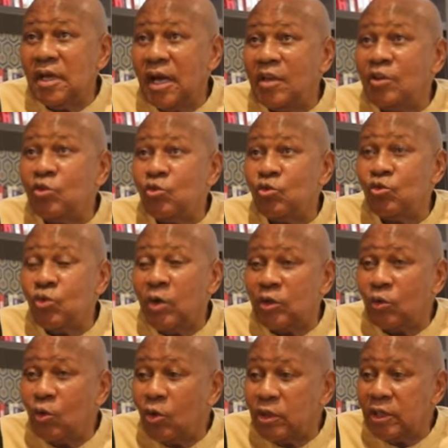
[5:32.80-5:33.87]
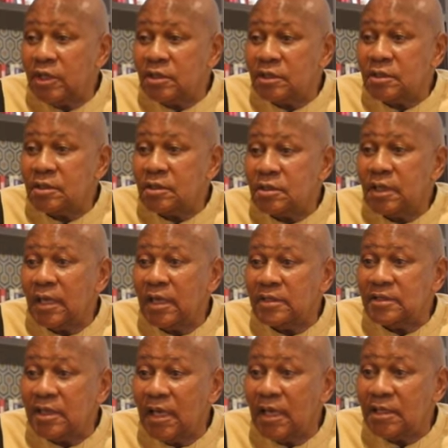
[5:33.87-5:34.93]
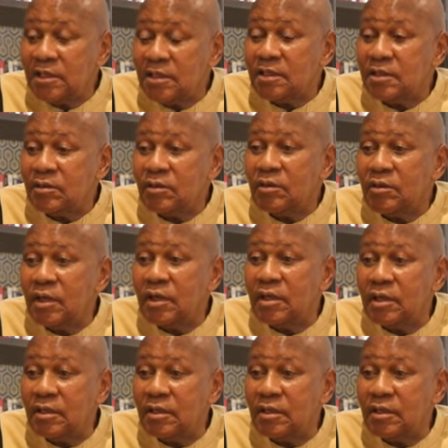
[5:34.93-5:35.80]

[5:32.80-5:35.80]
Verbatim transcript: undo what God has, has, has uh,